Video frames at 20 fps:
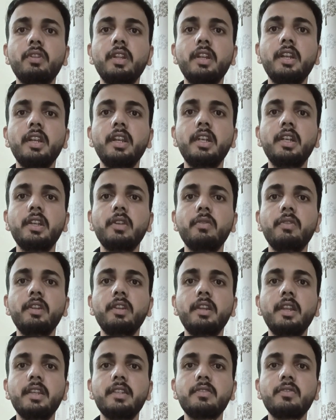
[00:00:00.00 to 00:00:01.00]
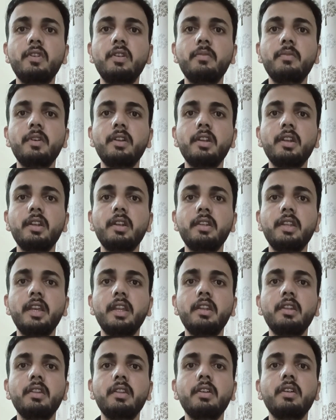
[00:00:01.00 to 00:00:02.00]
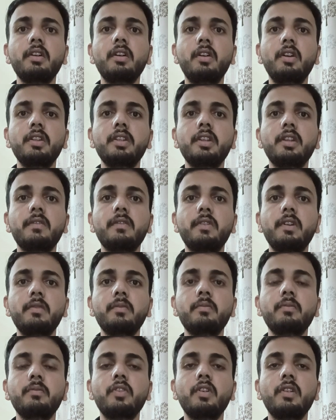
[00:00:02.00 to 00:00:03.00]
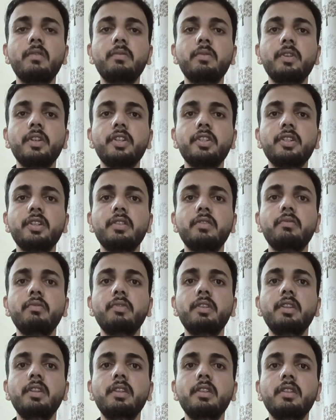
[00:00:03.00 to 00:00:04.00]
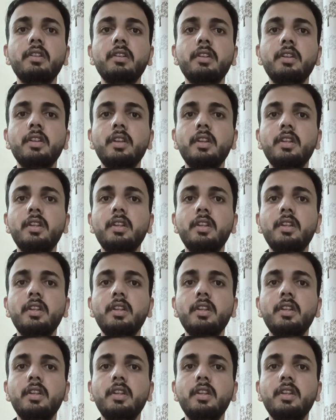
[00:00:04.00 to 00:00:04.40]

the relatively less common than the other form corporation within the